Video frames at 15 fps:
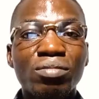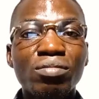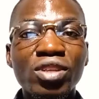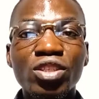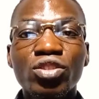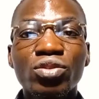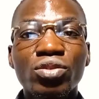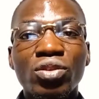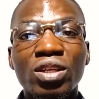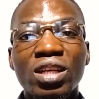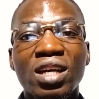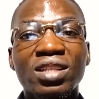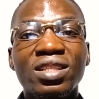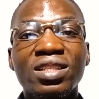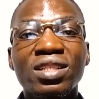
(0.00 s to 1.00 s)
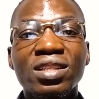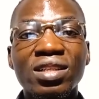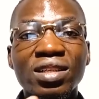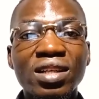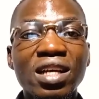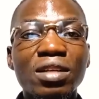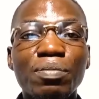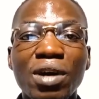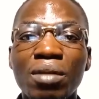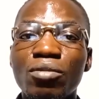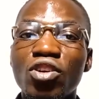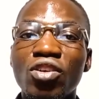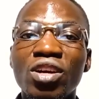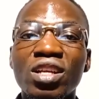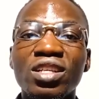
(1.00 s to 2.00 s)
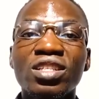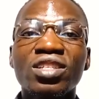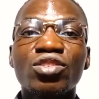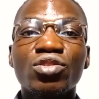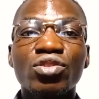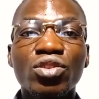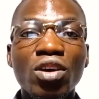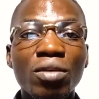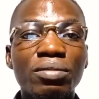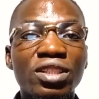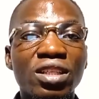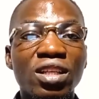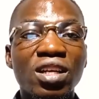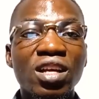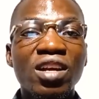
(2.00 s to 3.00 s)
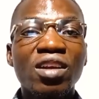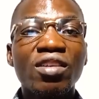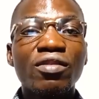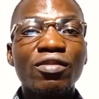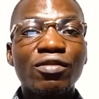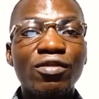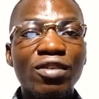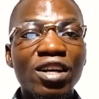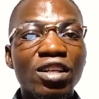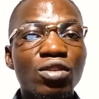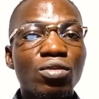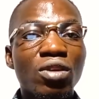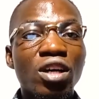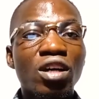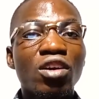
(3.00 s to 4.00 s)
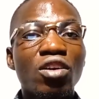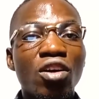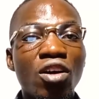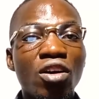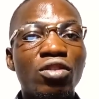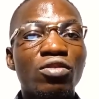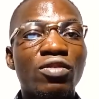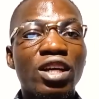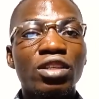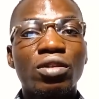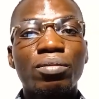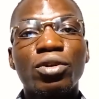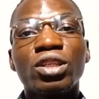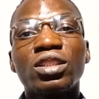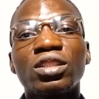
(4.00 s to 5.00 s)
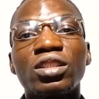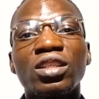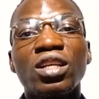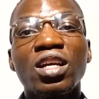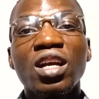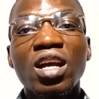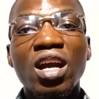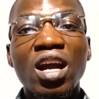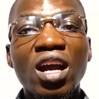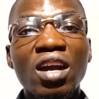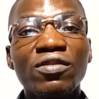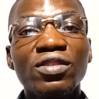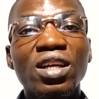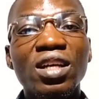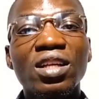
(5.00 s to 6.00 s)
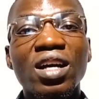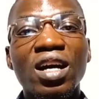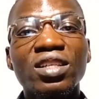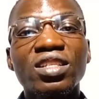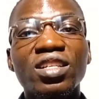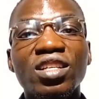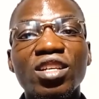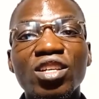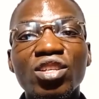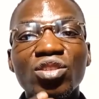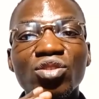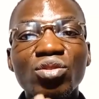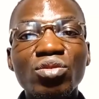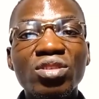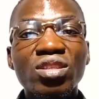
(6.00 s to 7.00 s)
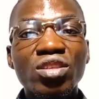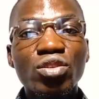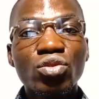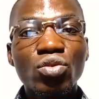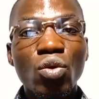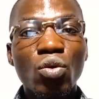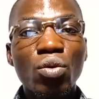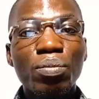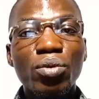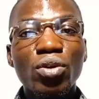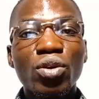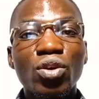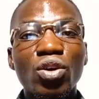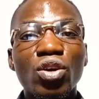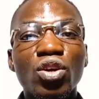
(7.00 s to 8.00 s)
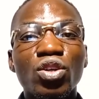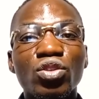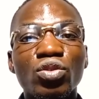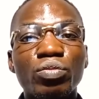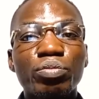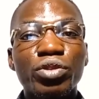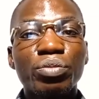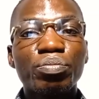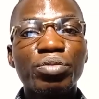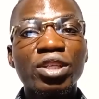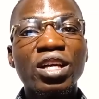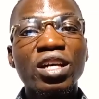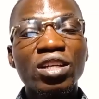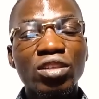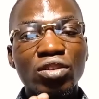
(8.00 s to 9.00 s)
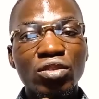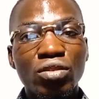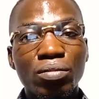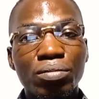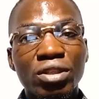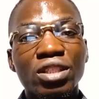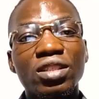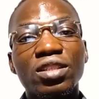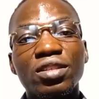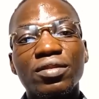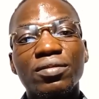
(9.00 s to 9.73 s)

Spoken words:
Make sure that the red palm oil is rubbed very well all over your body. After that, use the soap you prepare to bathe.